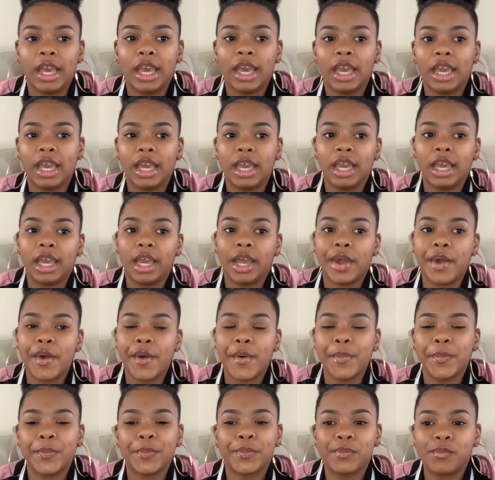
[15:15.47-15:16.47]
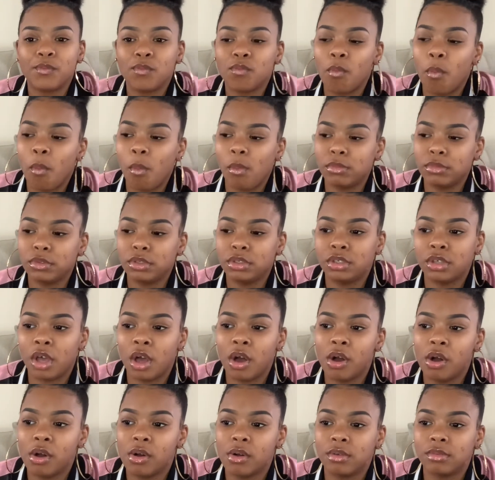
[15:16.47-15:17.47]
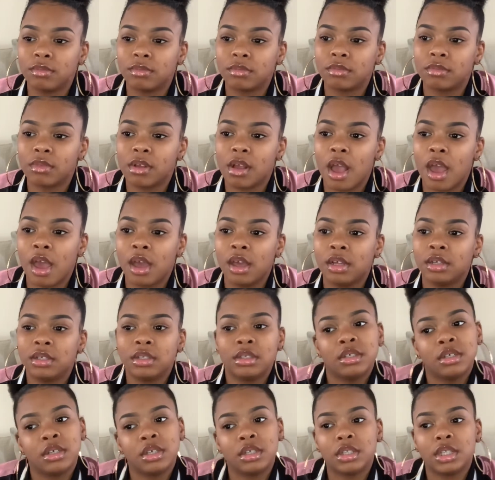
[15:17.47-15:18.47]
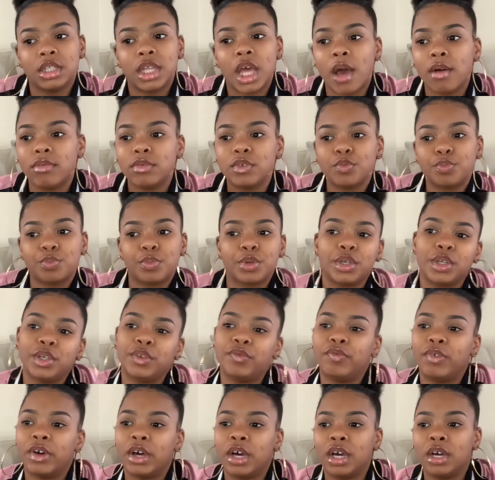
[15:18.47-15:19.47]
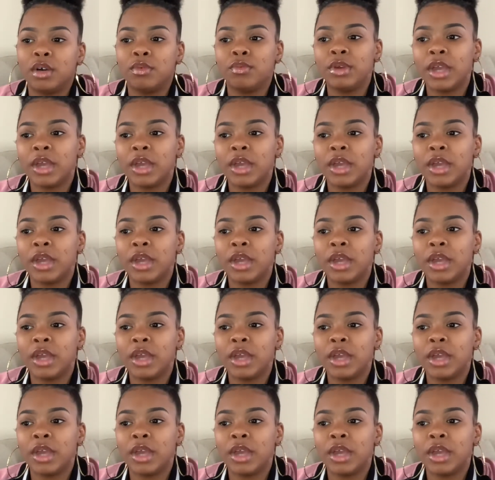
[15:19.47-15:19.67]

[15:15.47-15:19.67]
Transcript: And so that was pretty fun.